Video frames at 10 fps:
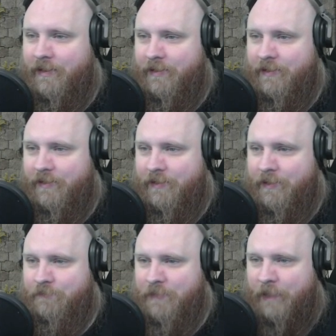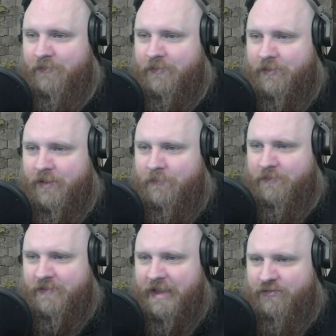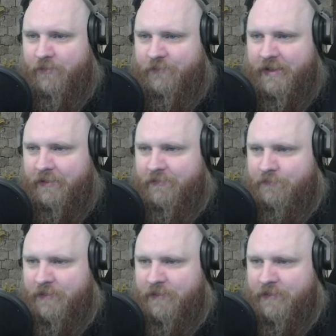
I'm just gonna sketch something out.